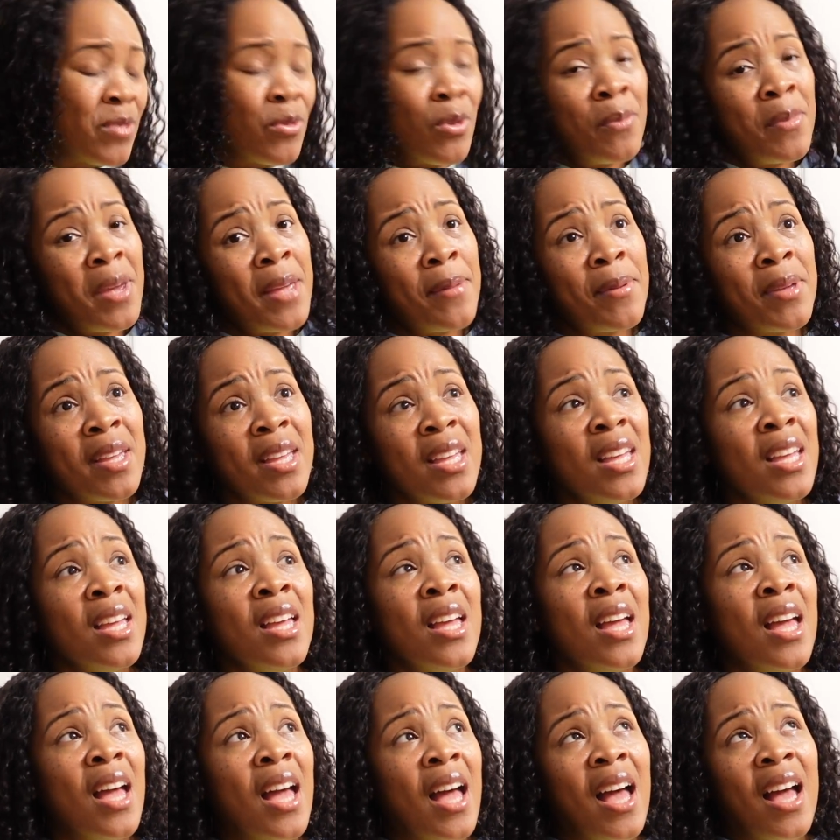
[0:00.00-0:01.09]
Well, maybe
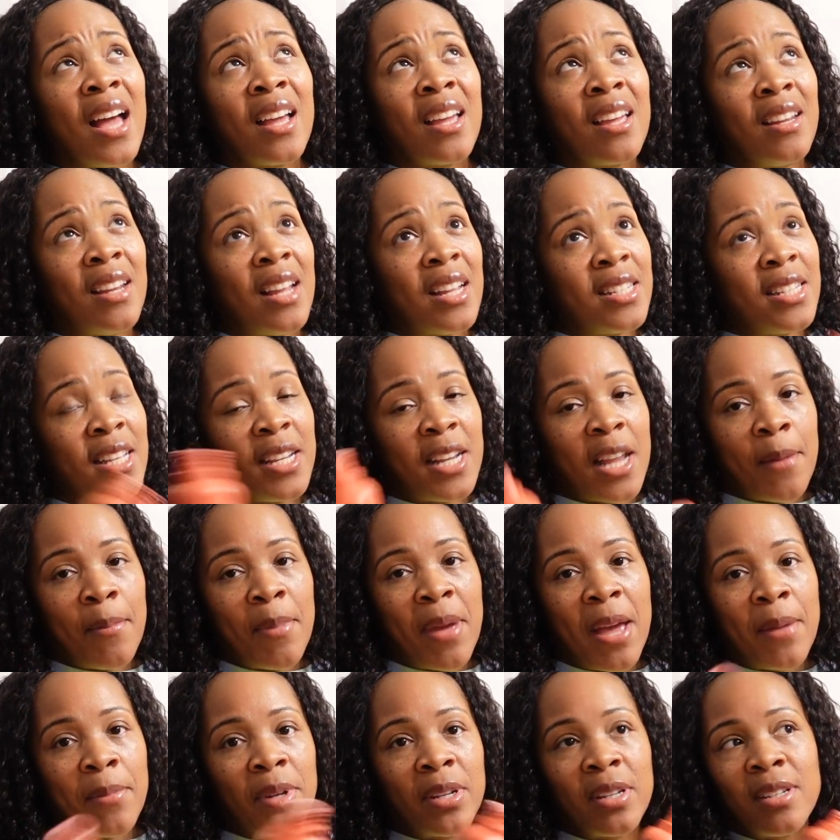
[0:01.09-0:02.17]
I take that
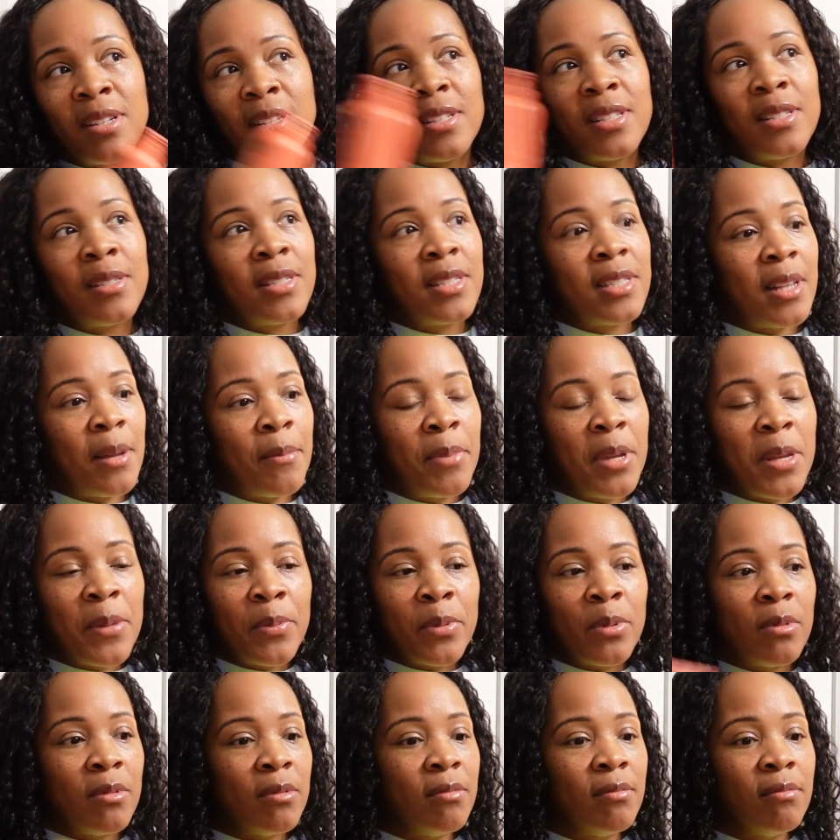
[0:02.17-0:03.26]
back, because some
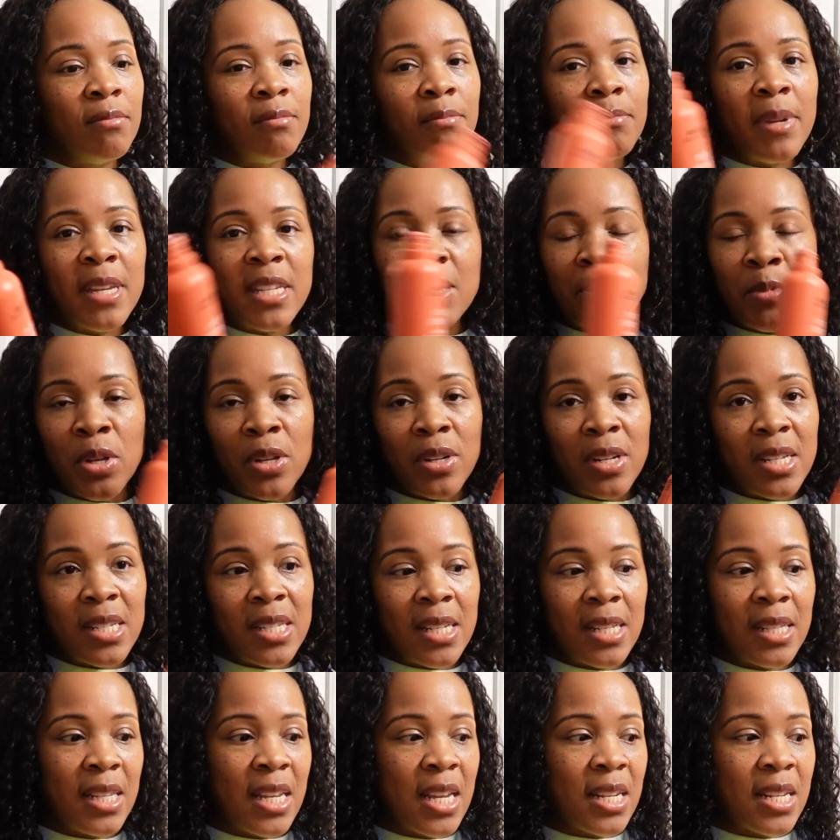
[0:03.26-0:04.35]
people may smell this
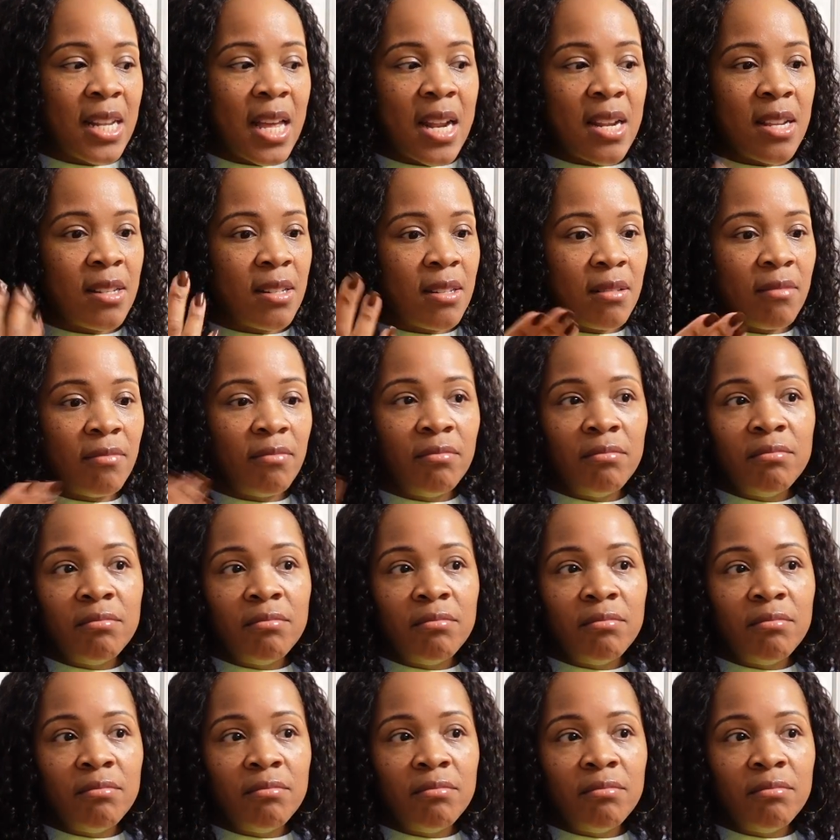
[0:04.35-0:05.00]
and think that it's